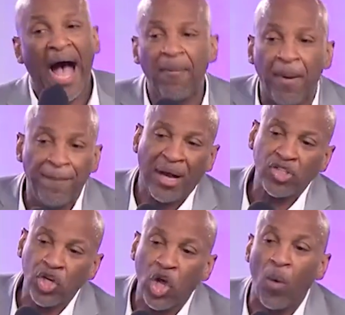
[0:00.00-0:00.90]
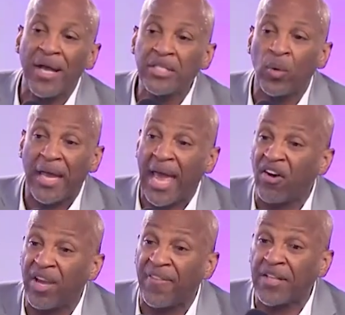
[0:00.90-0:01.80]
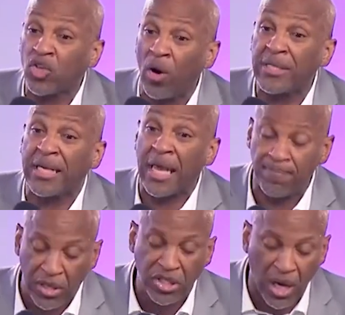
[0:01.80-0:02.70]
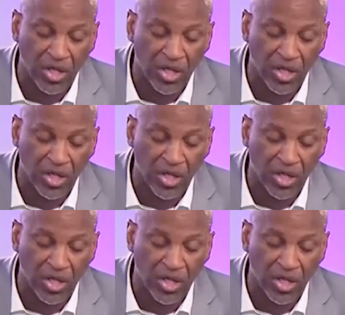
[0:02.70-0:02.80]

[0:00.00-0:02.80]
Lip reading: I'm about to go into an area that's going to get much